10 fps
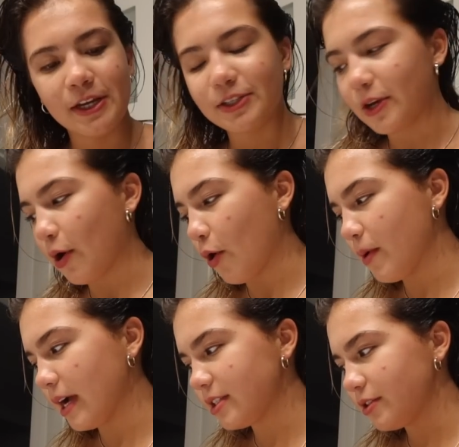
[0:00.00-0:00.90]
So hope you
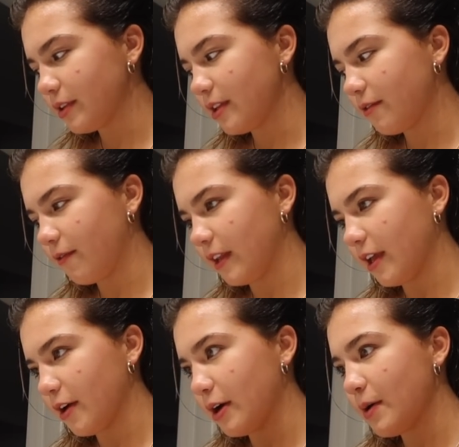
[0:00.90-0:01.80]
guys enjoy this
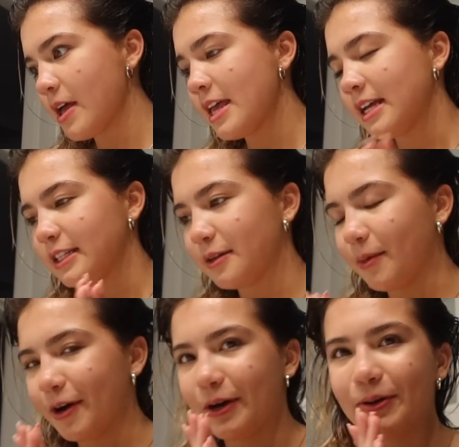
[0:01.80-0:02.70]
video.
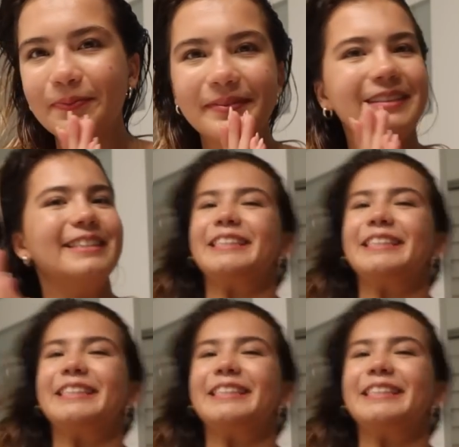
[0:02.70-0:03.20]
Tomorrow, I'm